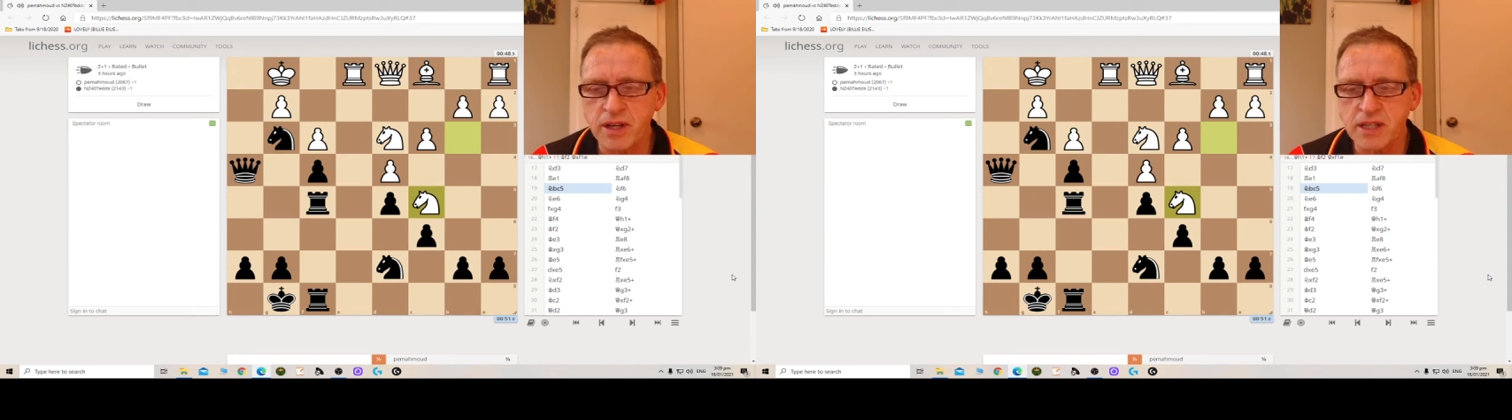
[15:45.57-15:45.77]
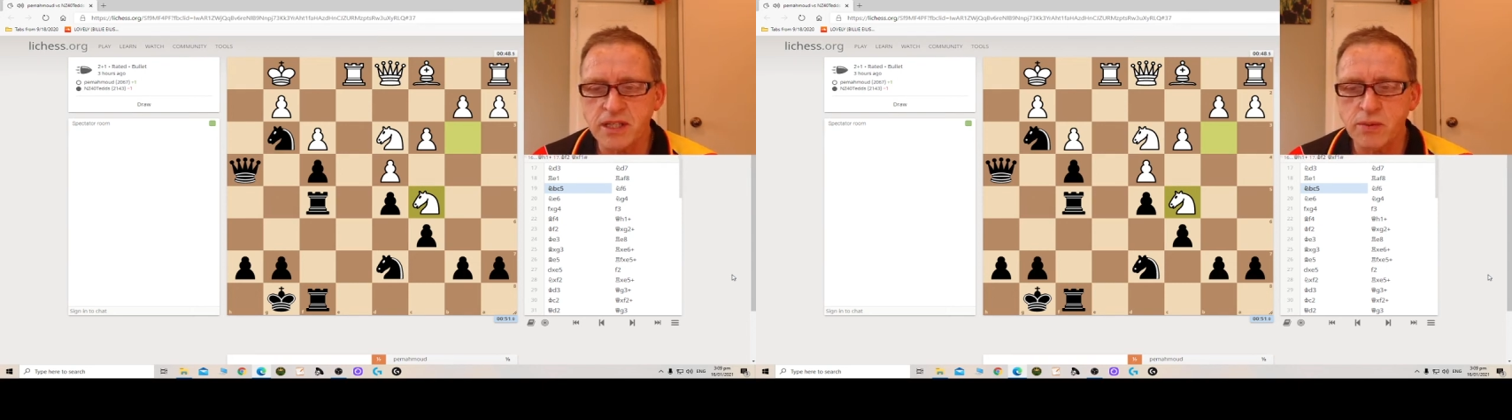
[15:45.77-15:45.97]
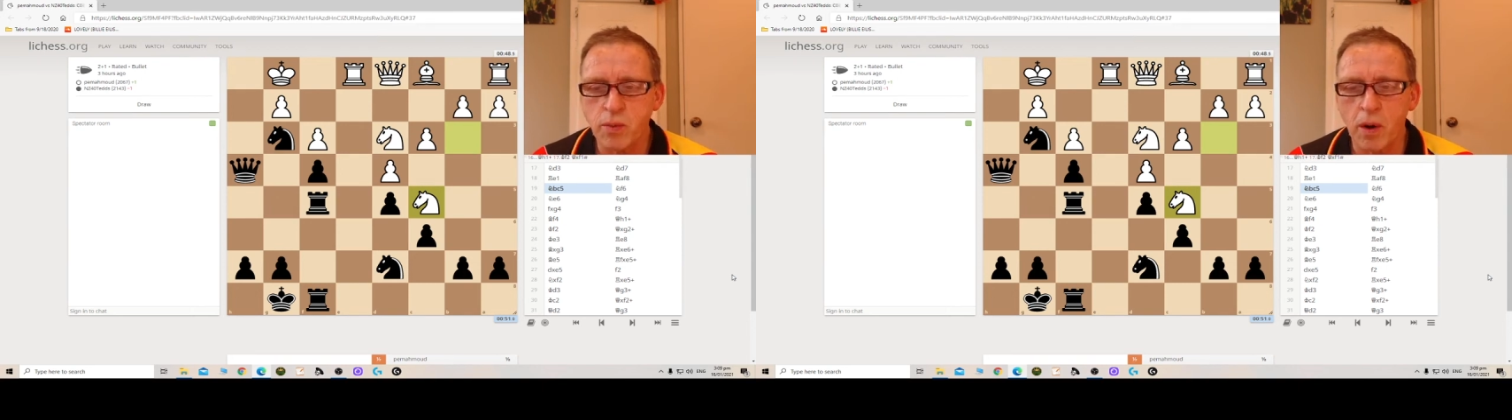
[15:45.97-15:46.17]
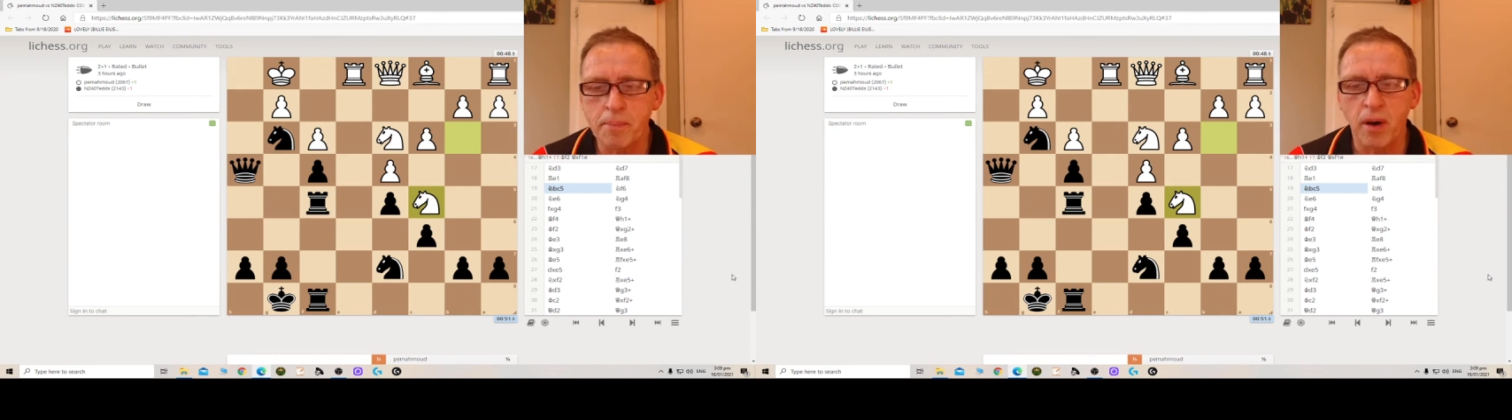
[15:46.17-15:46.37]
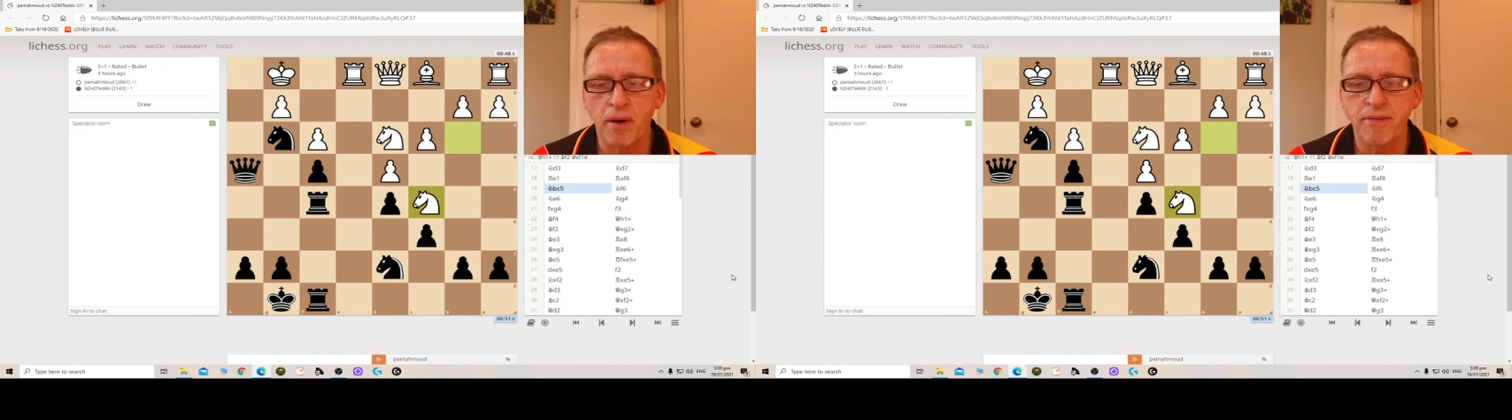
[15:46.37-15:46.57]
to swap
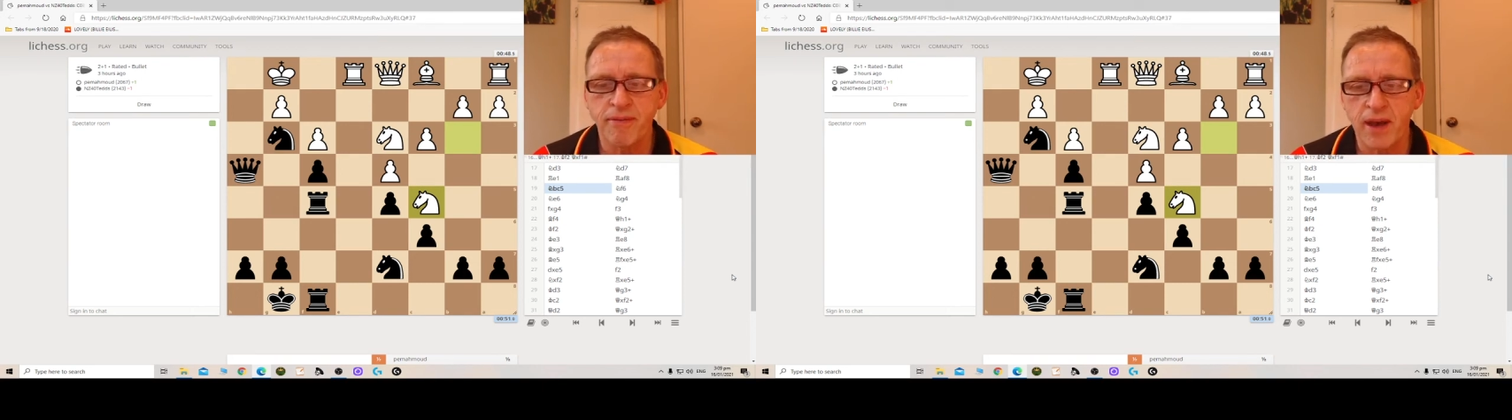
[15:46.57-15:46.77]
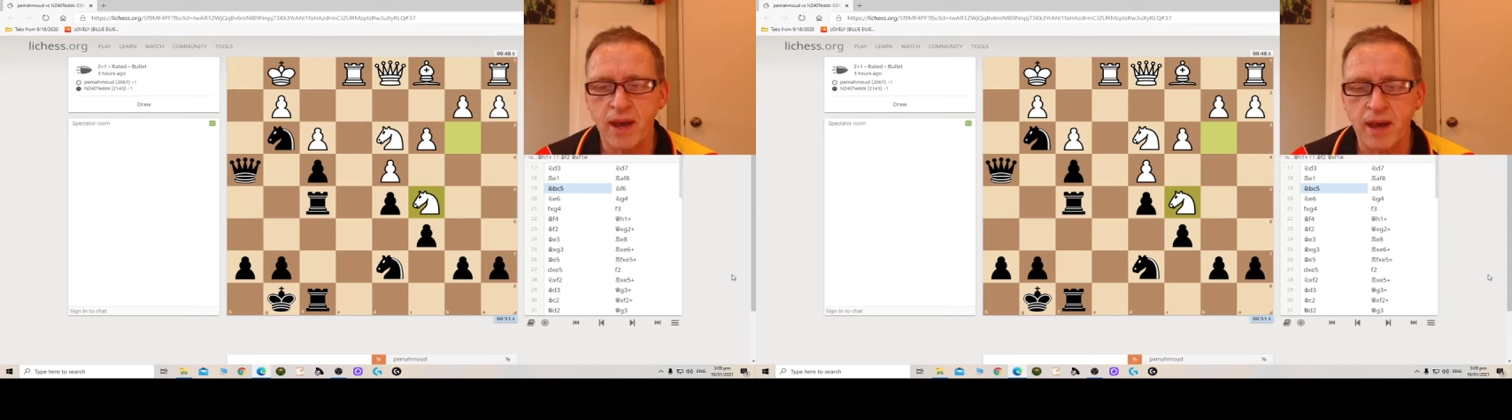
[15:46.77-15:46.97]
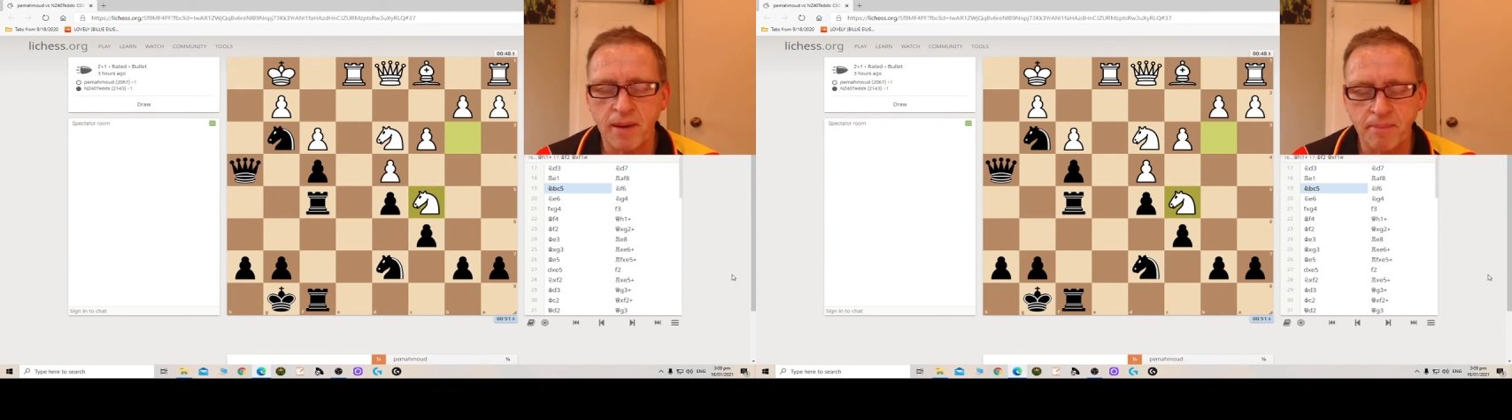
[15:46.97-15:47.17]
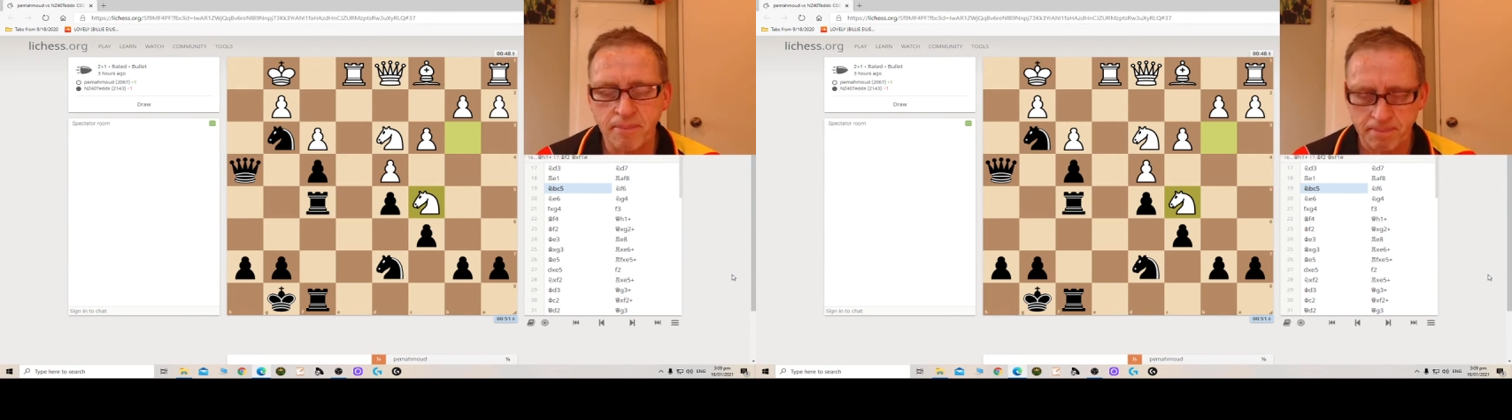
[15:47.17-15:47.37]
off one